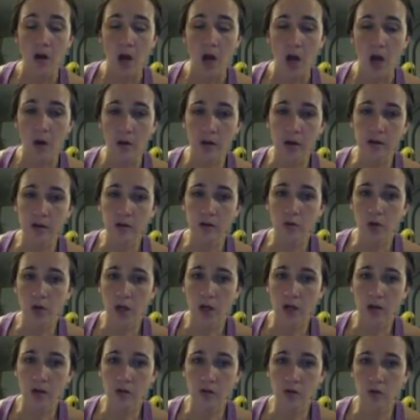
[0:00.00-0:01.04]
I would also
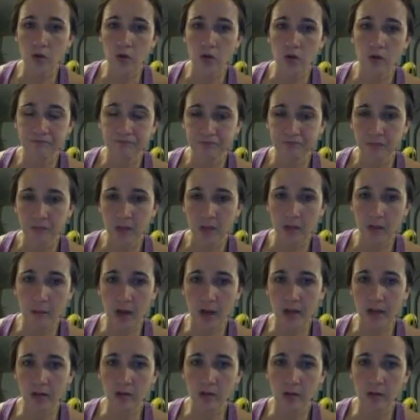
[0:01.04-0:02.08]
change the
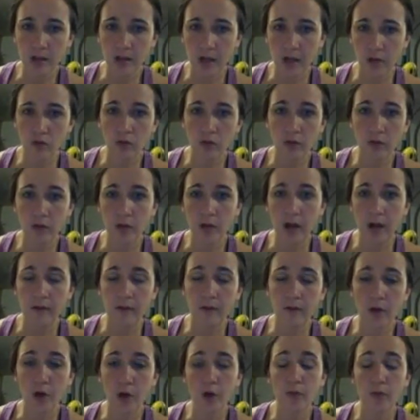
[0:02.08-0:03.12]
master schedule to have
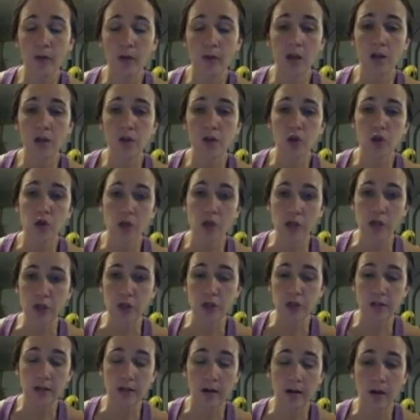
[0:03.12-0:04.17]
longer reading
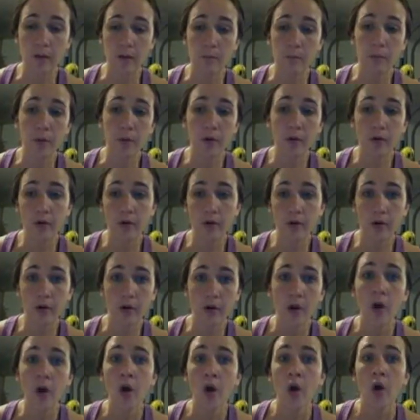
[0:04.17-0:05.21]
instruction time per
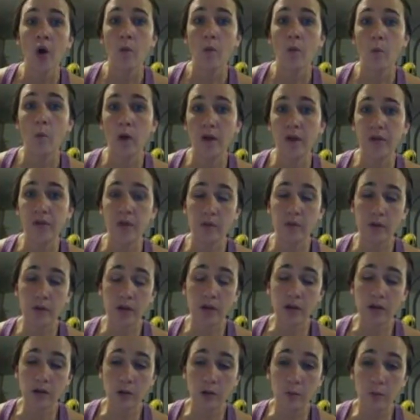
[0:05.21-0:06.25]
what the
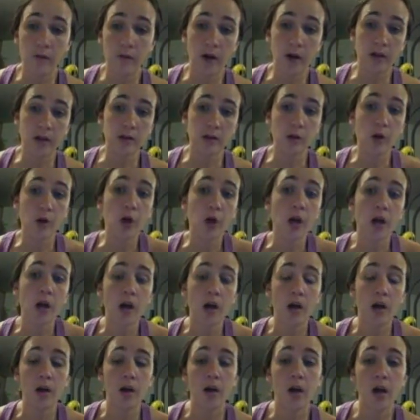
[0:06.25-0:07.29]
reading supervisor
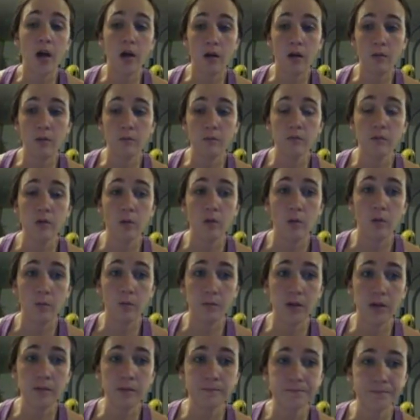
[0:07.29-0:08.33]
told
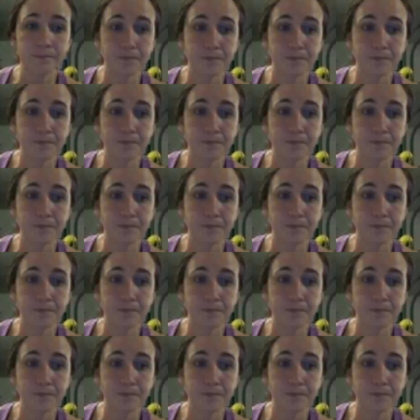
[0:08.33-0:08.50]
me.